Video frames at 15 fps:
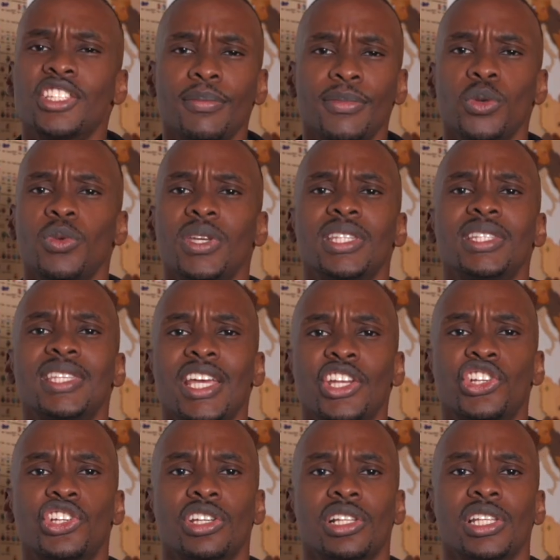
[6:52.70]
something we
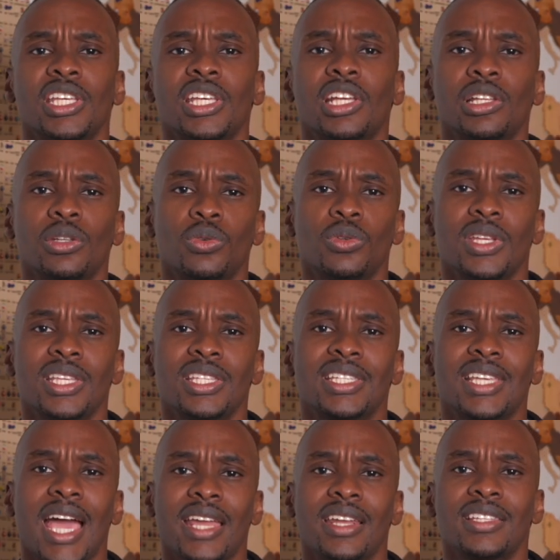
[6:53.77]
intentionally include is
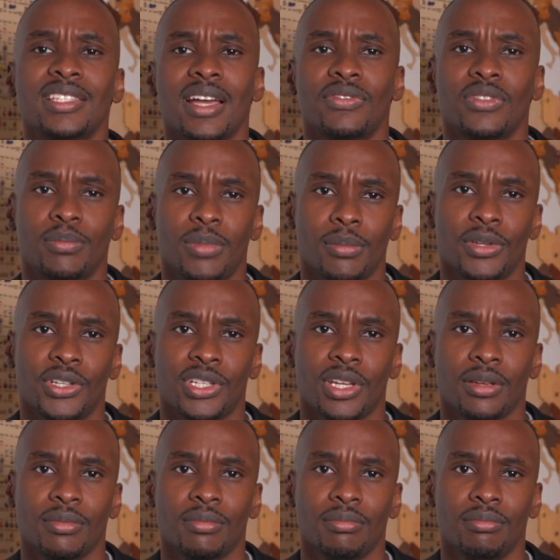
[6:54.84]
guidance after publishing,
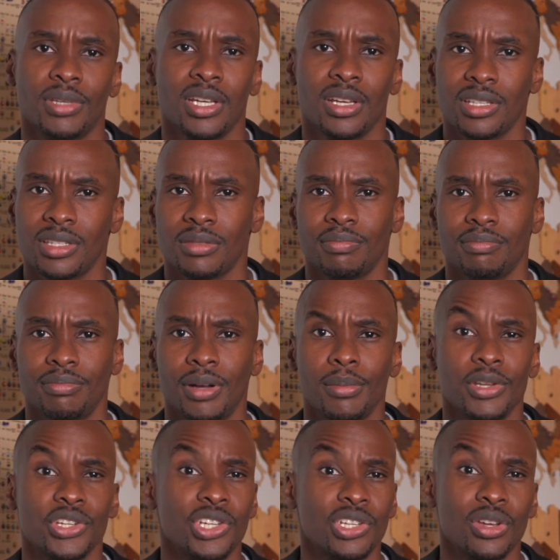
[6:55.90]
because
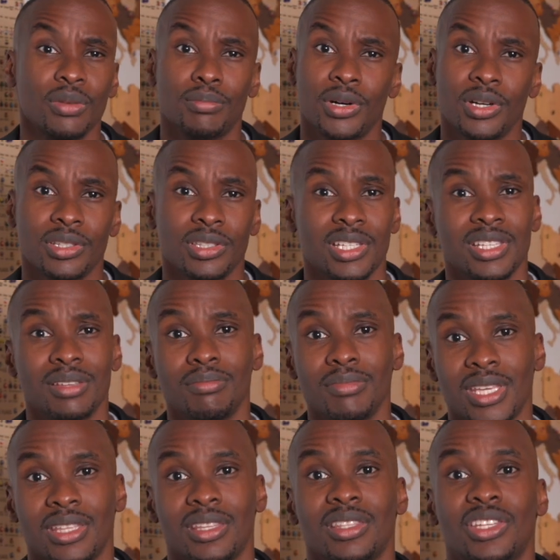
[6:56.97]
publishing a book doesn't
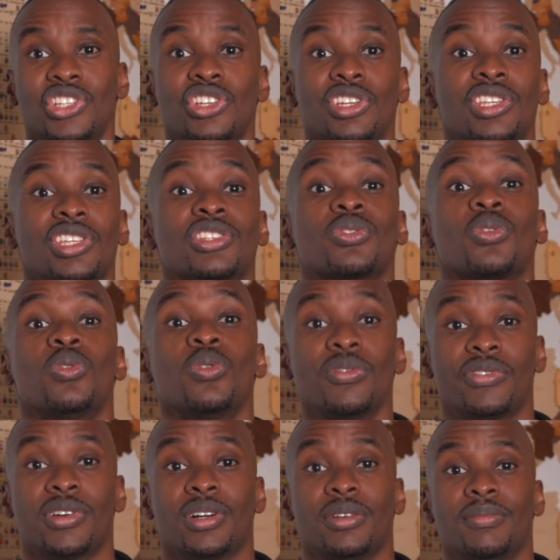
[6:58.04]
mean the journey is
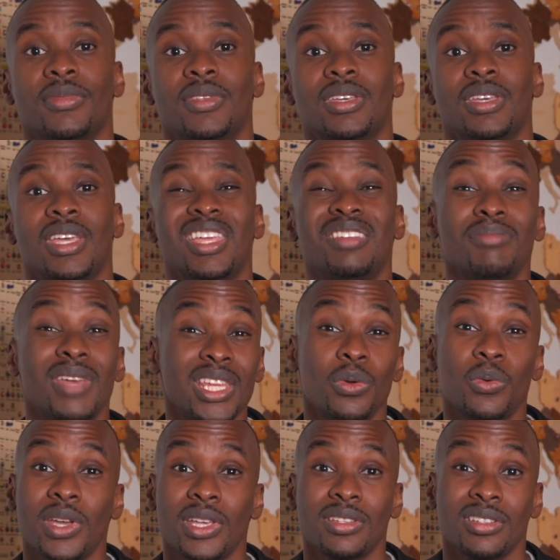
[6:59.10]
over. In many
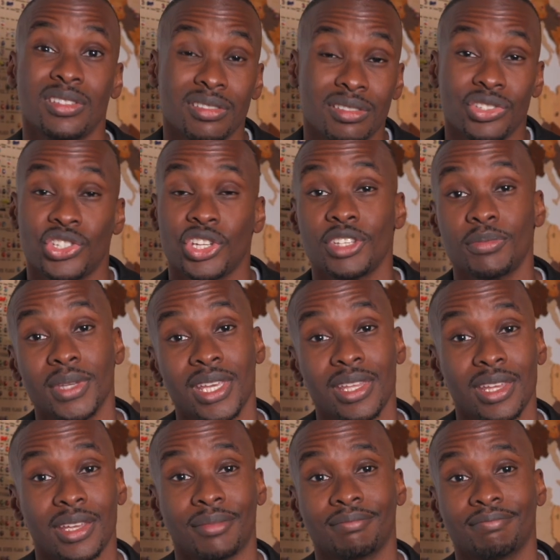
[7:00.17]
ways, it's just
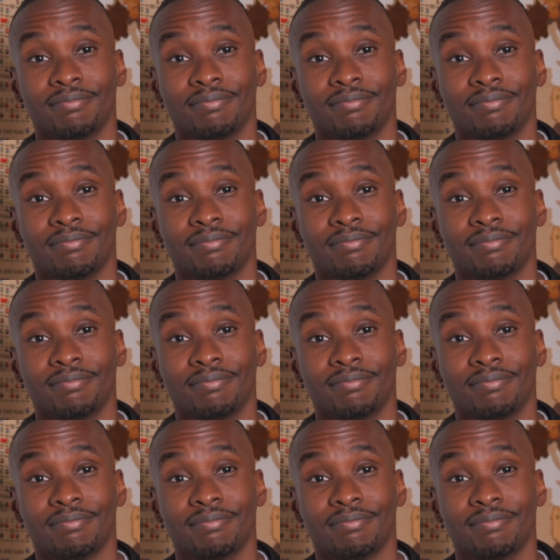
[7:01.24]
beginning.